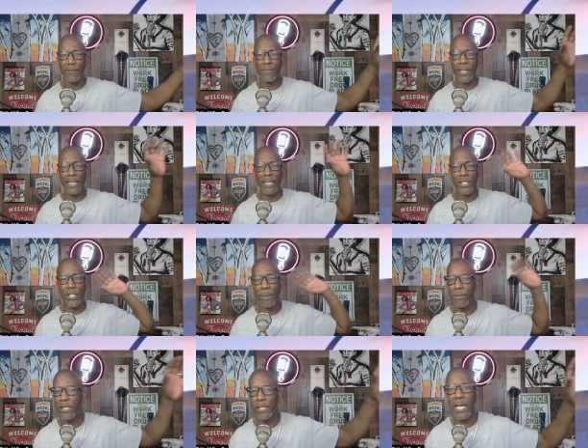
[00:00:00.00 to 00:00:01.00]
the
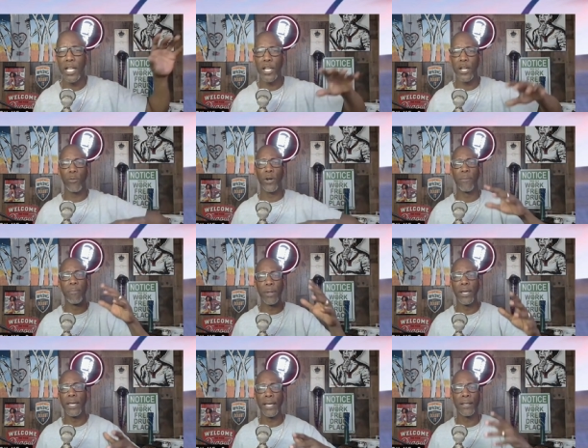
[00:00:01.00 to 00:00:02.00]
Egyptians and all that, where the
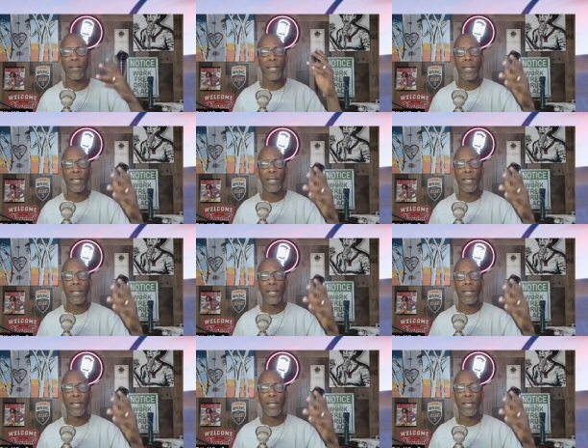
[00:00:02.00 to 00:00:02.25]
men